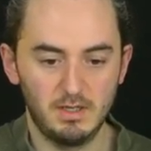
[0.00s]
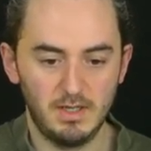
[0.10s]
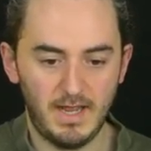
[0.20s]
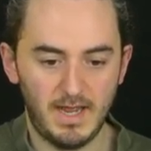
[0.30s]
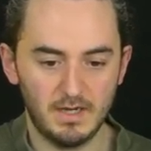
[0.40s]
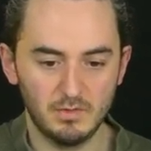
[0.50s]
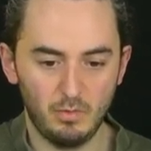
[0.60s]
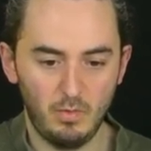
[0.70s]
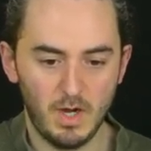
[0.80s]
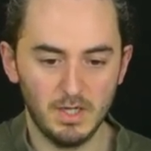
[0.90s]
and
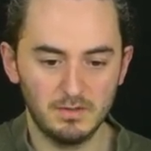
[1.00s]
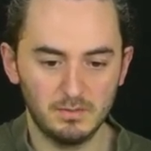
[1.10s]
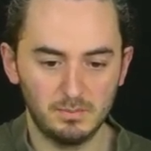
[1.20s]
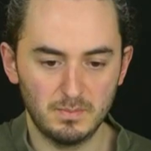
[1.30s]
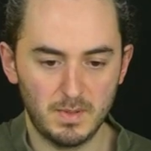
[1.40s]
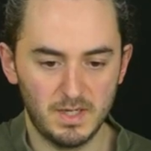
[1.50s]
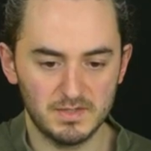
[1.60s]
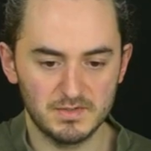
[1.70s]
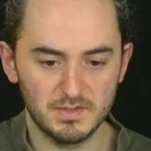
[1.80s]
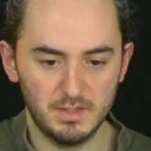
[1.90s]
1
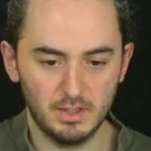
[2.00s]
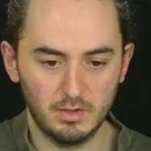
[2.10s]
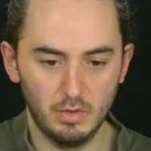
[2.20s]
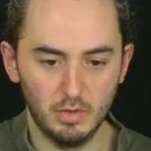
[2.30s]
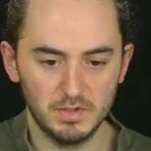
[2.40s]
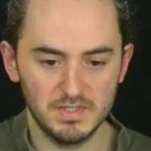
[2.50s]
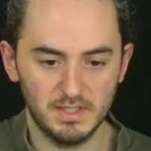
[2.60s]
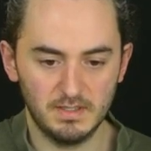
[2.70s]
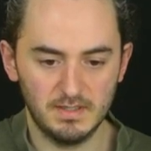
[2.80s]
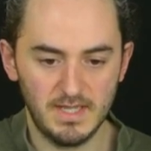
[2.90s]
plus a
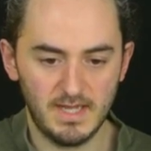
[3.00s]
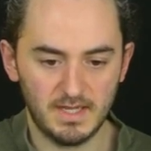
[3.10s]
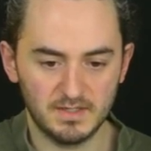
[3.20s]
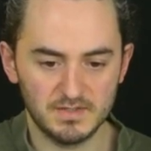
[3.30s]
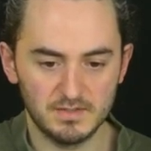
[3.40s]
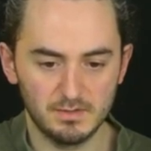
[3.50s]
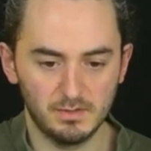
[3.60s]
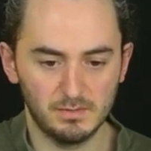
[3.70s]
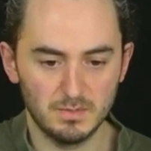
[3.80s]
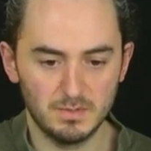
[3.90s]
quarter x
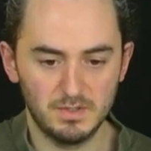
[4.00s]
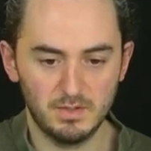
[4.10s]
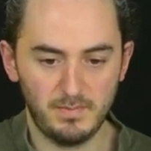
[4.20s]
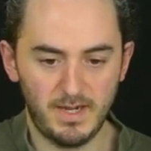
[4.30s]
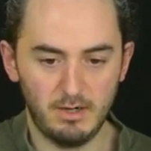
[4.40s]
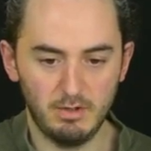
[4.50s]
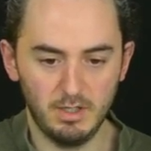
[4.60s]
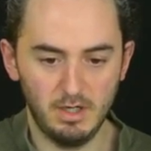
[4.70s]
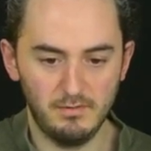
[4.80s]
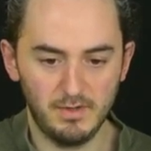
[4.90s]
to the power
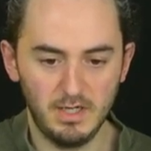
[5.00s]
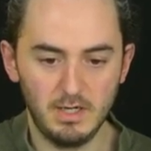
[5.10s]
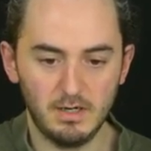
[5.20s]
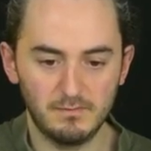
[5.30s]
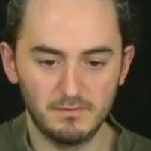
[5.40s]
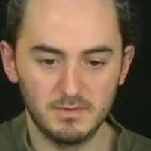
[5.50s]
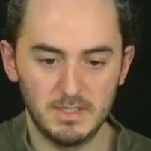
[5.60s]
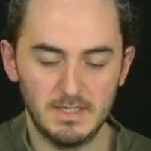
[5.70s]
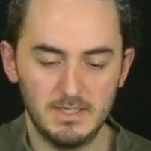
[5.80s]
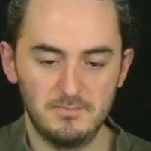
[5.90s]
of a half.
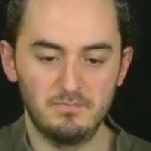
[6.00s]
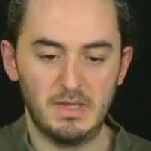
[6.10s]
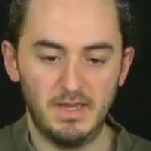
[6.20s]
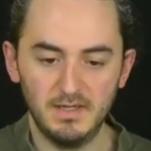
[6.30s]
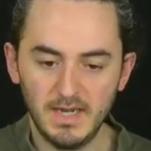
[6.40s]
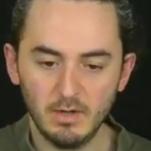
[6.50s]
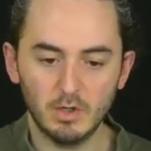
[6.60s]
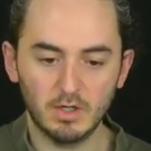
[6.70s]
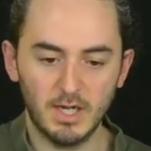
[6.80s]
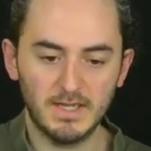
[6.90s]
And now
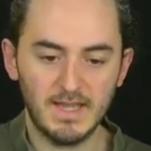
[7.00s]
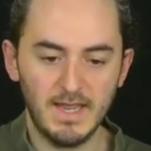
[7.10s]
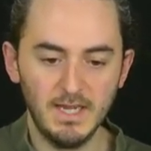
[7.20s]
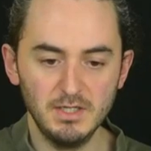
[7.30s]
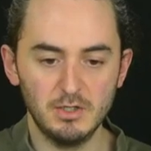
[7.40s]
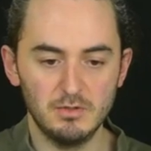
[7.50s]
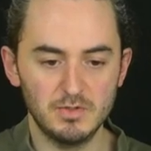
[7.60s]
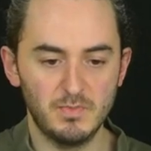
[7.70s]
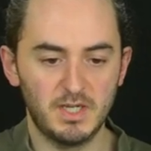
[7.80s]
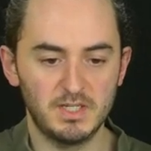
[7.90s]
look, I can
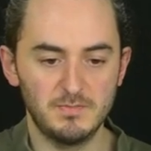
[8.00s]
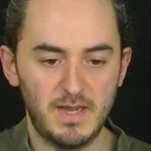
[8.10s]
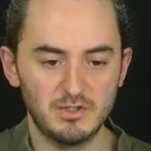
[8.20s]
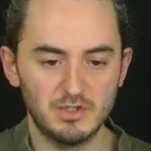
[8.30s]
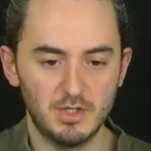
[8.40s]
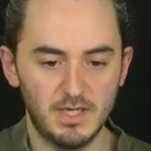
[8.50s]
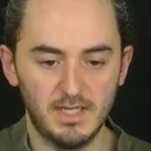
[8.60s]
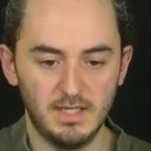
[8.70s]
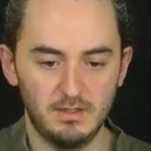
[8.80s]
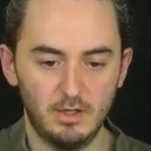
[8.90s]
use my expansion
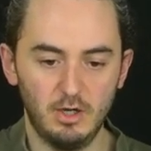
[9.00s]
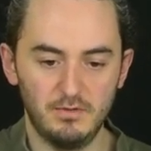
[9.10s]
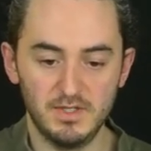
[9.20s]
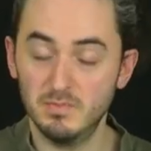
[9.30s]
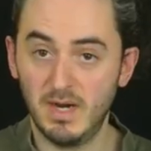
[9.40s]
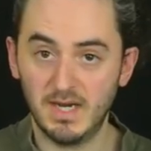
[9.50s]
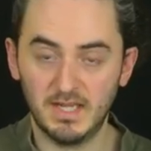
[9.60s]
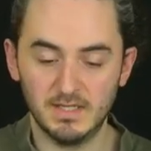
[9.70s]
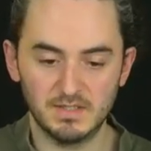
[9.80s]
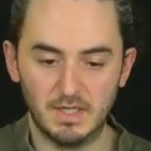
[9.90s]
here on this
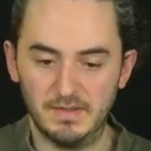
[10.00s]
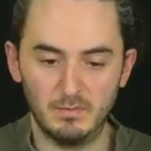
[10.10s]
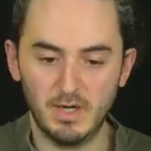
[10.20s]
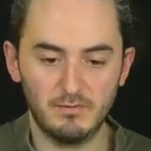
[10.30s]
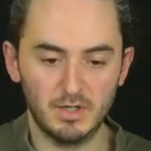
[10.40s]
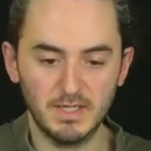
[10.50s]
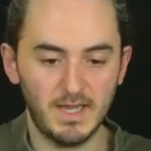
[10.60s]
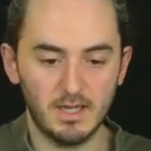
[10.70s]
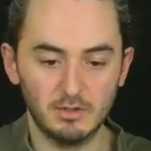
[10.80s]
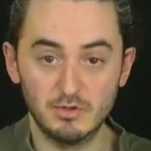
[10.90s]
bracket, and then whatever I
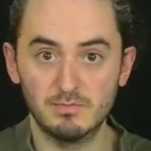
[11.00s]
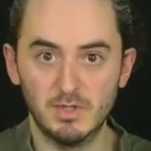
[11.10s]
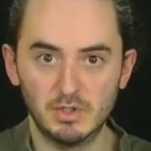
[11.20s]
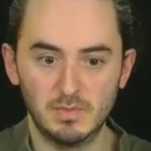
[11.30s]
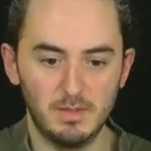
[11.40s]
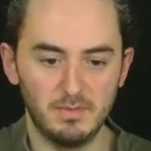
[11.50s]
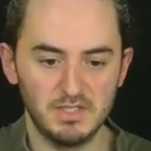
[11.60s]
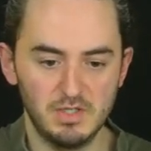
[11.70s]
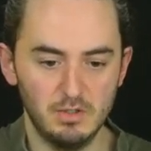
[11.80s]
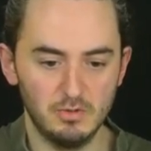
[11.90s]
get, I'll just multiply it by
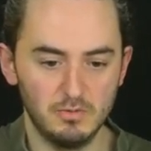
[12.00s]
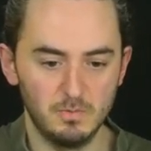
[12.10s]
2.